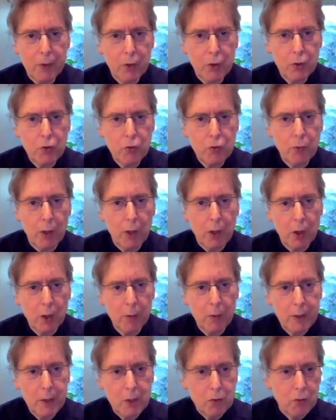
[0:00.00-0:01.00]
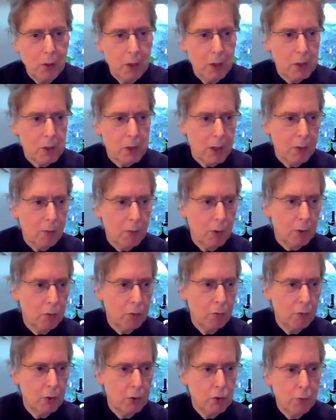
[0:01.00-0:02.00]
Dubois Harmony Treatise, I worked through
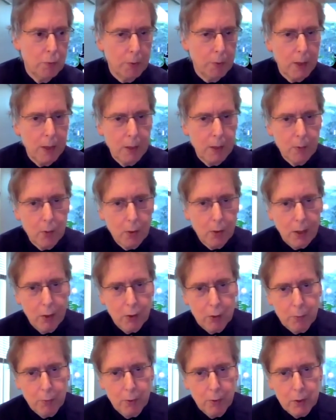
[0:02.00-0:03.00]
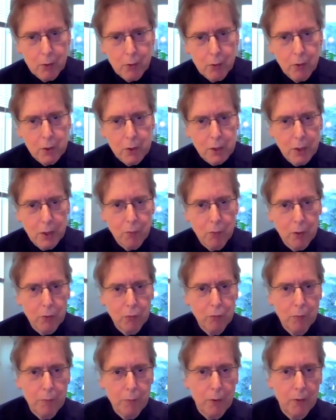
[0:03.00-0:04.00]
the Dupré Counterpoint course, I worked through
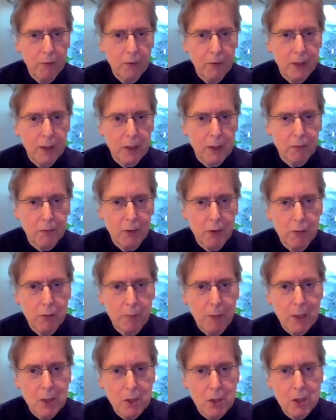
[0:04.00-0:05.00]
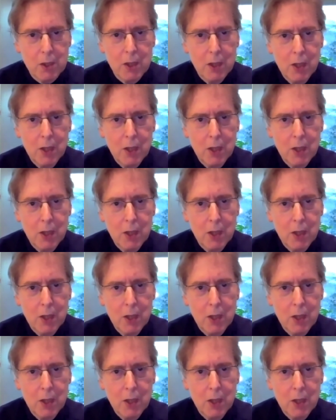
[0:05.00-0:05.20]
Paul Vidal's Figured Basses,